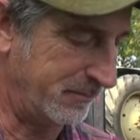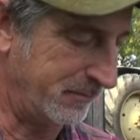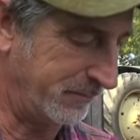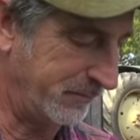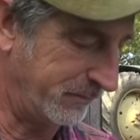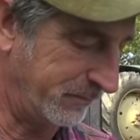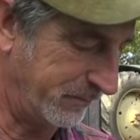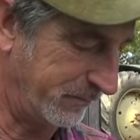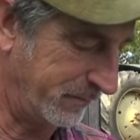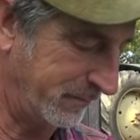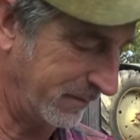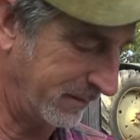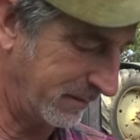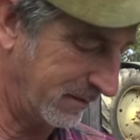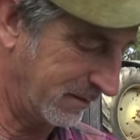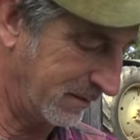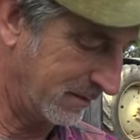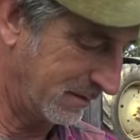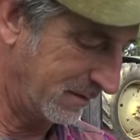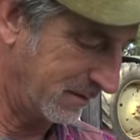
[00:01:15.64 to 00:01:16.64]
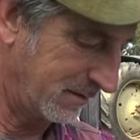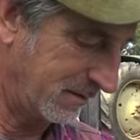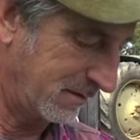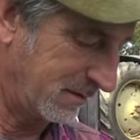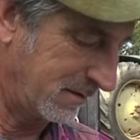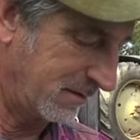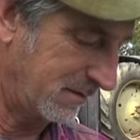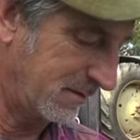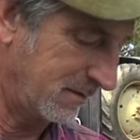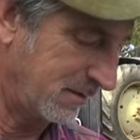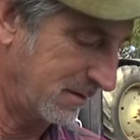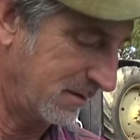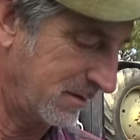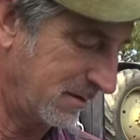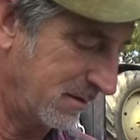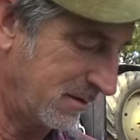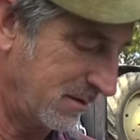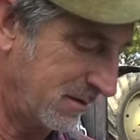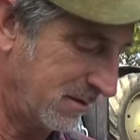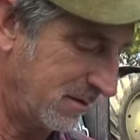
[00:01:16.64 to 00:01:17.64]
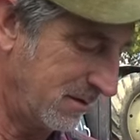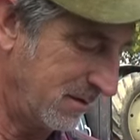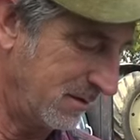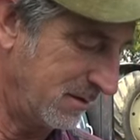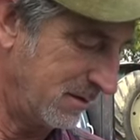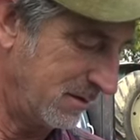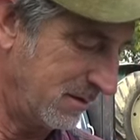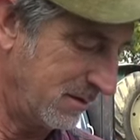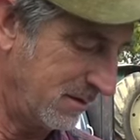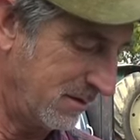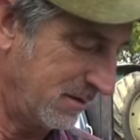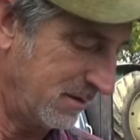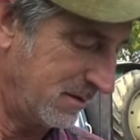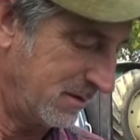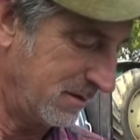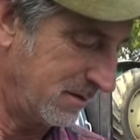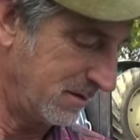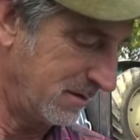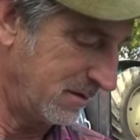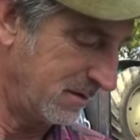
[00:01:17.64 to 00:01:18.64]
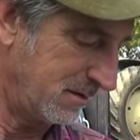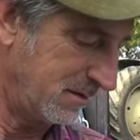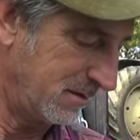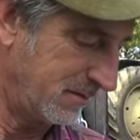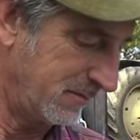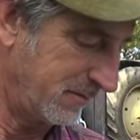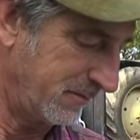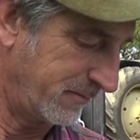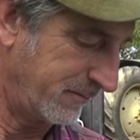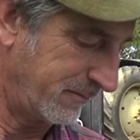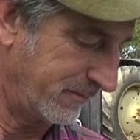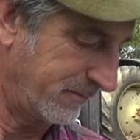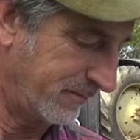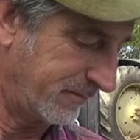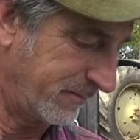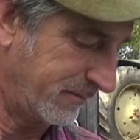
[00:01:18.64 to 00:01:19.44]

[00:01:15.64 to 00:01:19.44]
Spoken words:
[no speech]